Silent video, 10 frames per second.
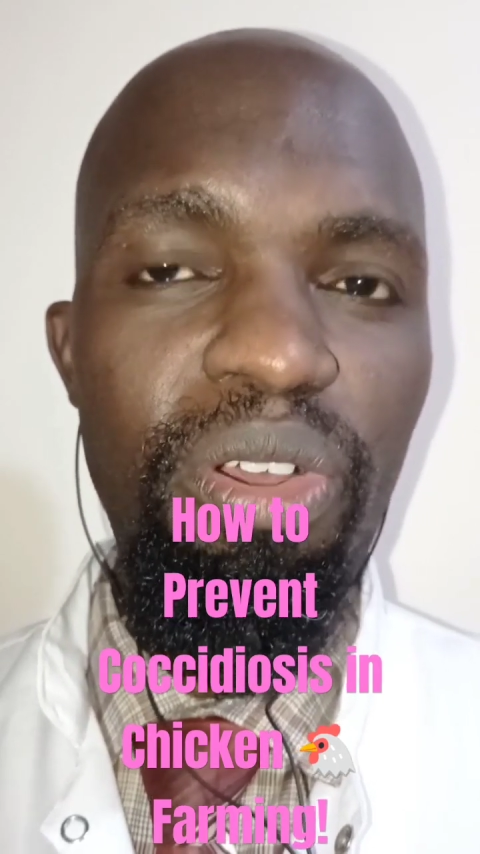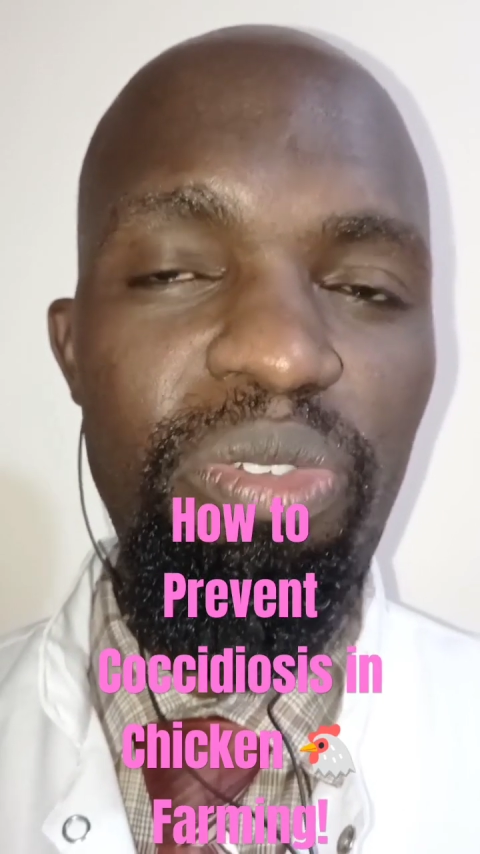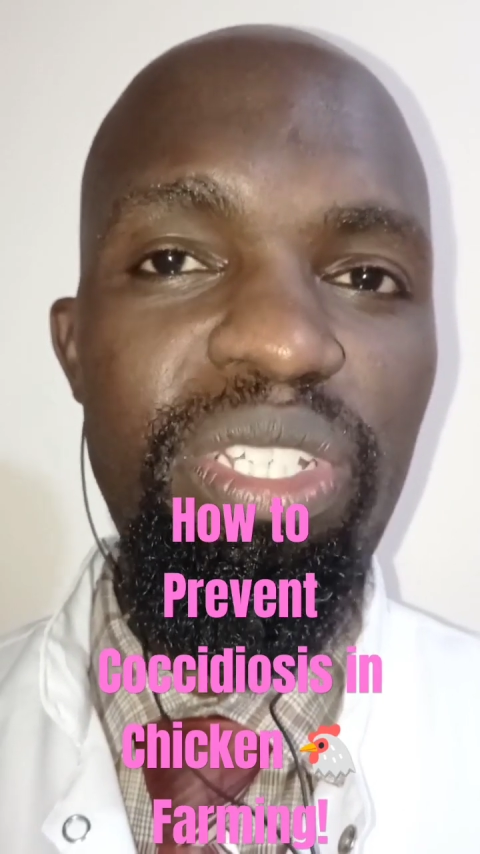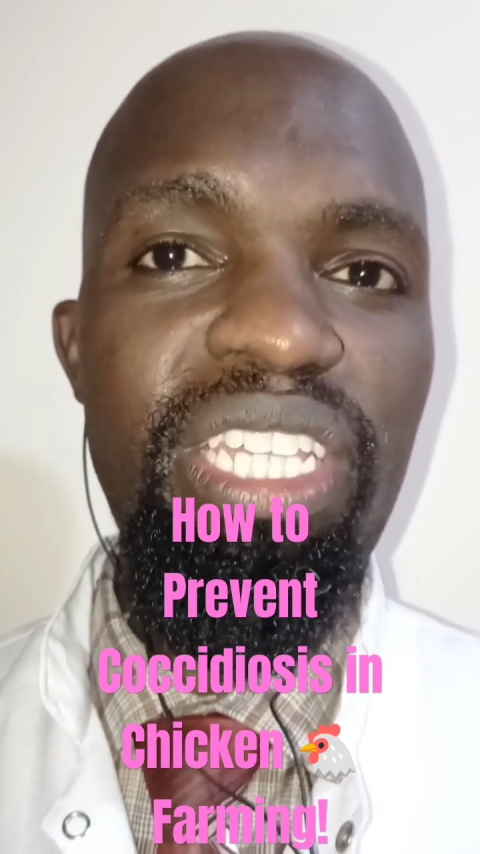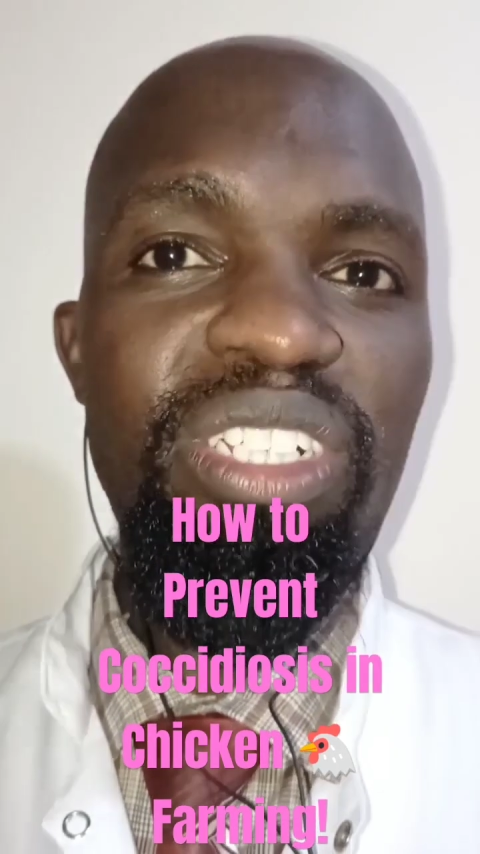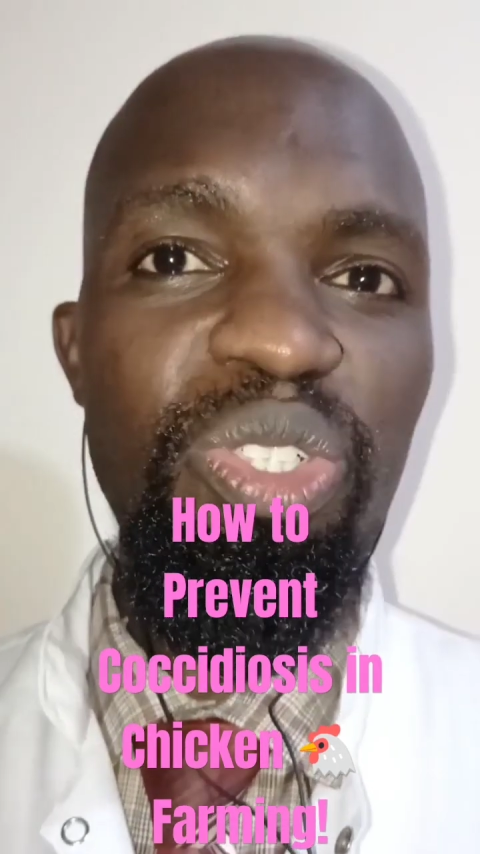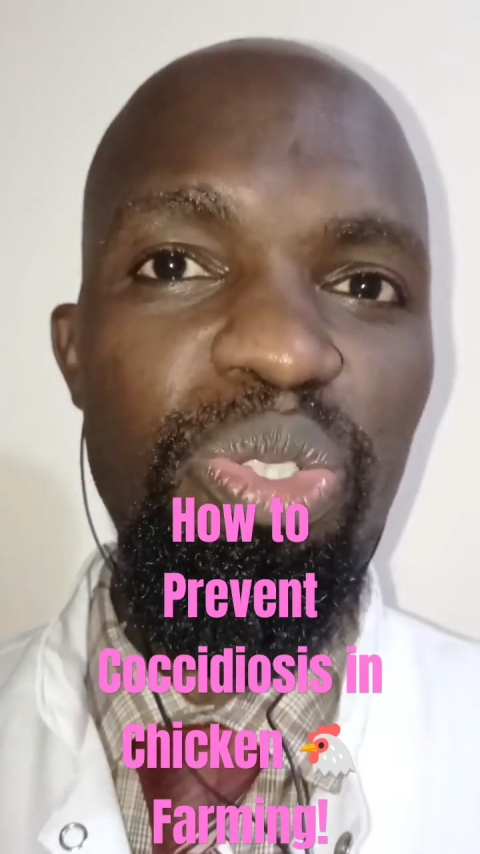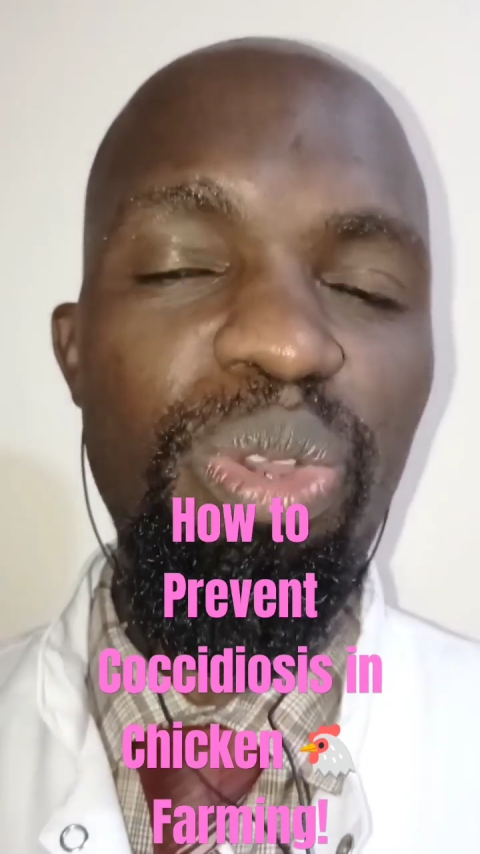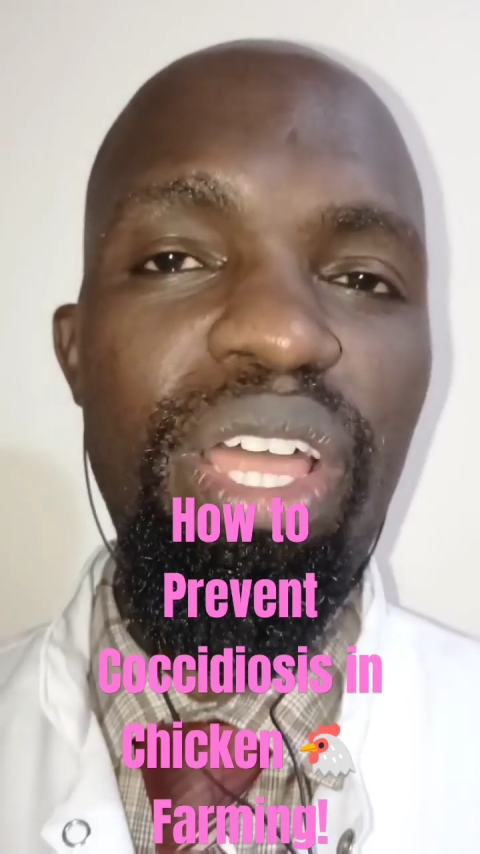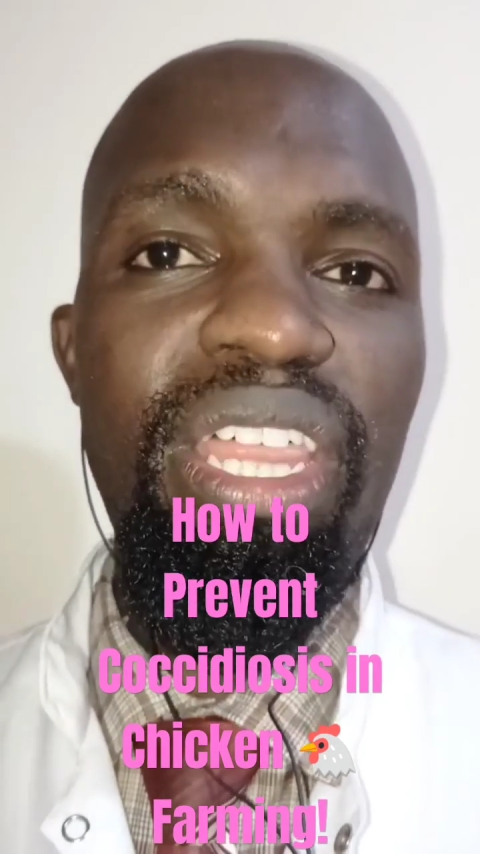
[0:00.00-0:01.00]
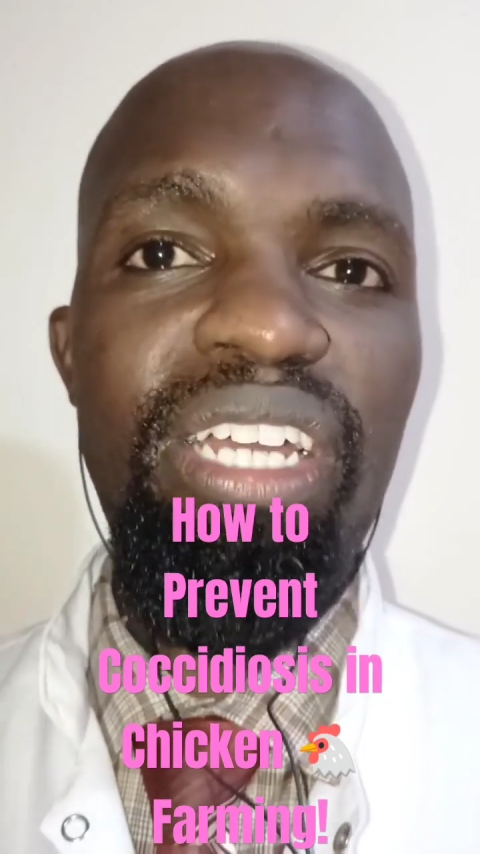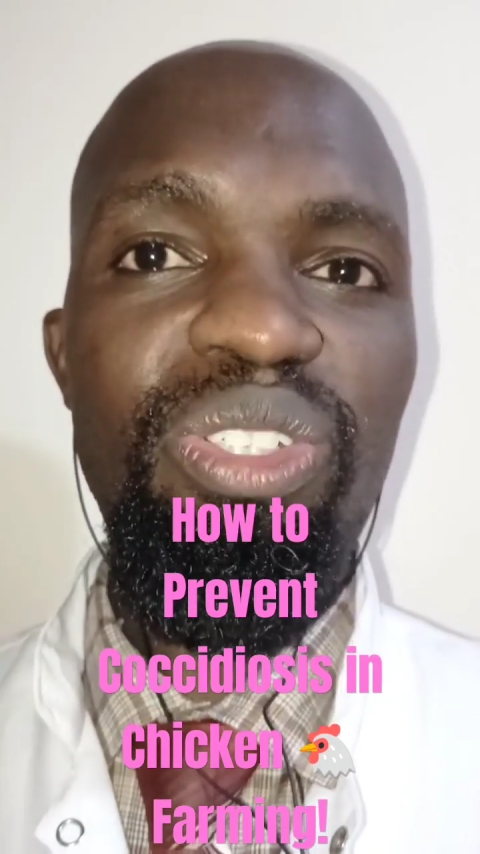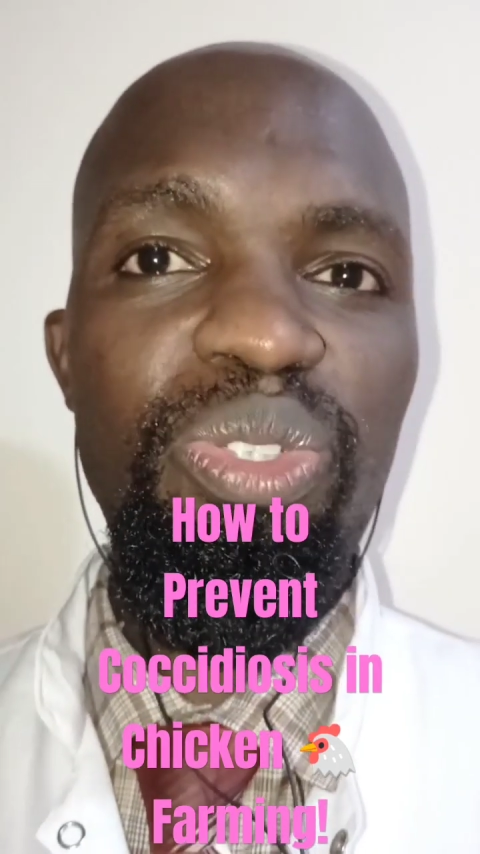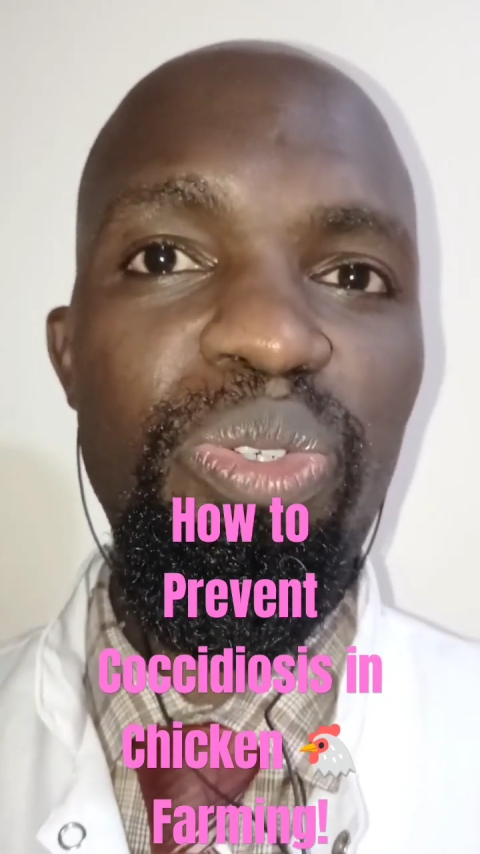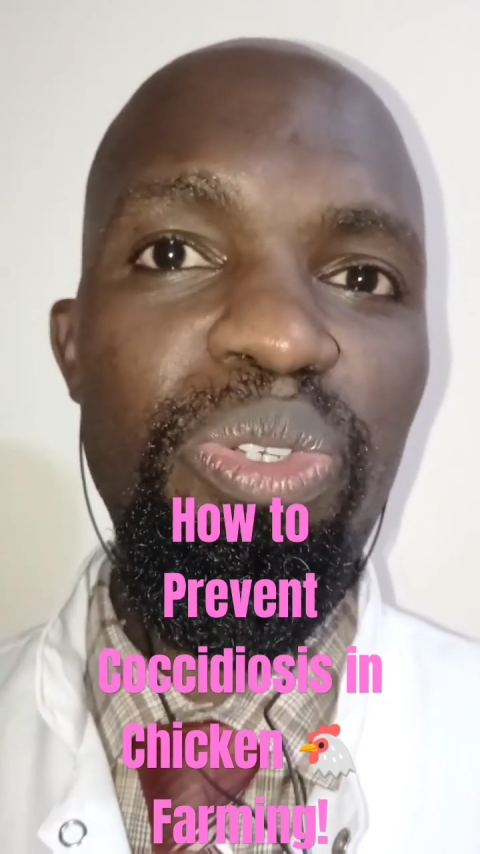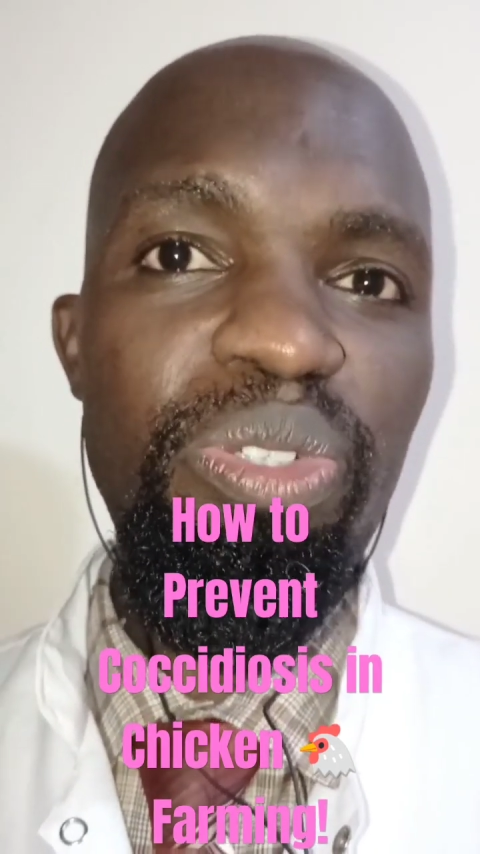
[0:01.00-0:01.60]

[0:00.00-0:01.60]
Always ensure that you